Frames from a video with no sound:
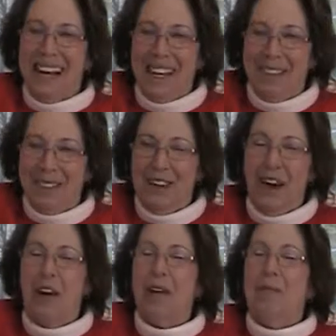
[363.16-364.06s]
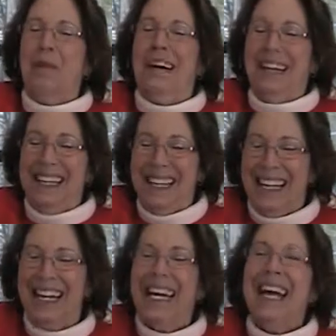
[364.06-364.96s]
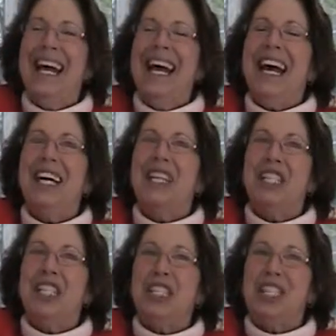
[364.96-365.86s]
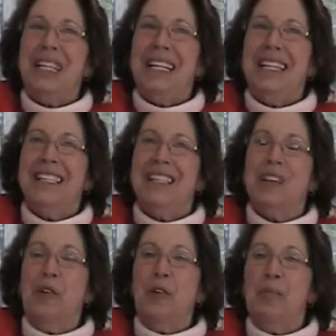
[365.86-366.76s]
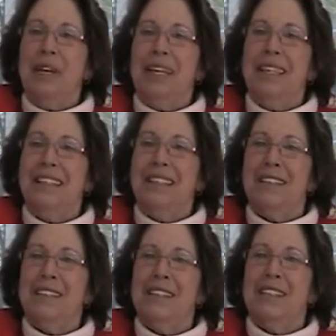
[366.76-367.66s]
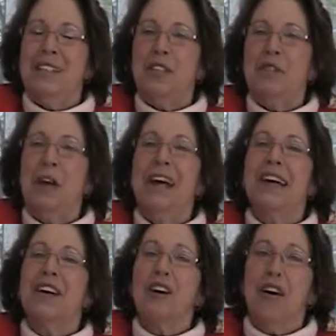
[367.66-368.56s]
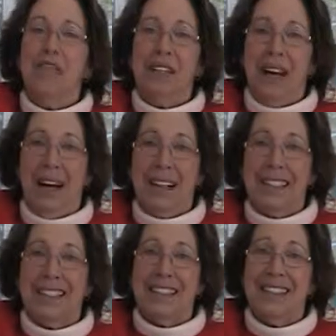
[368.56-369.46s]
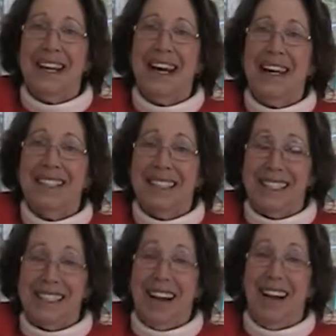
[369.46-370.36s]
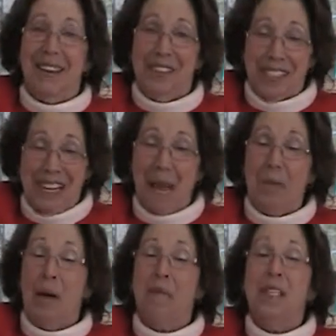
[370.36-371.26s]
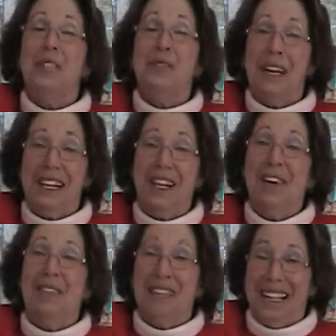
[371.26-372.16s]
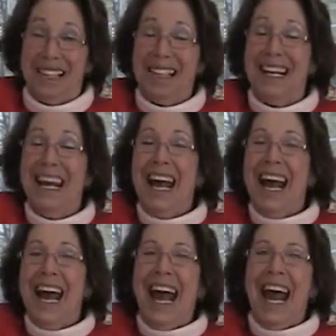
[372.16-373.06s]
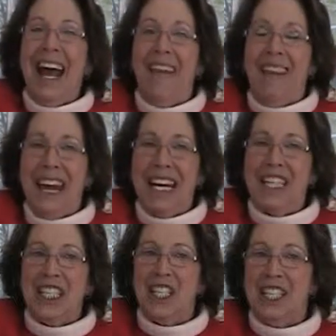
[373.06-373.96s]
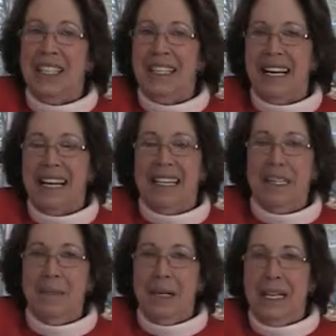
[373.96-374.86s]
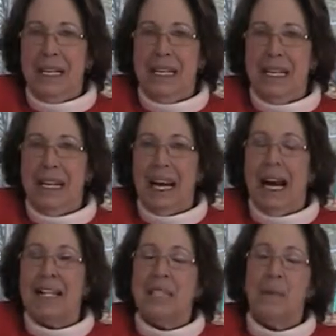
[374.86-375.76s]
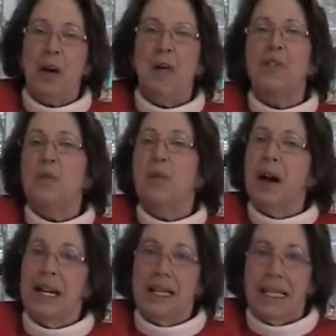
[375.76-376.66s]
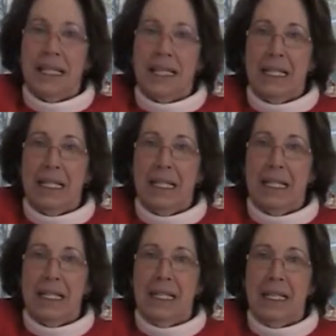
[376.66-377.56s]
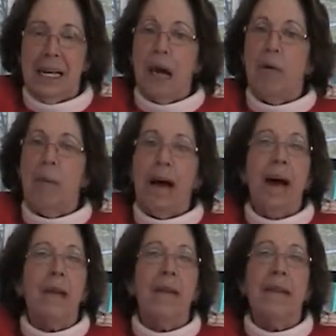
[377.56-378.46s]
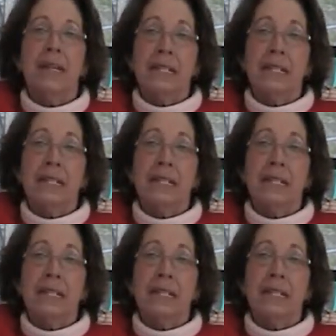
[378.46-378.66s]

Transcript: kind of long, but she sold me 2 hand-carved ducks, because I had $6, and that bought me 2 hand-carved ducks. And then she said to me, I suppose you want to know about the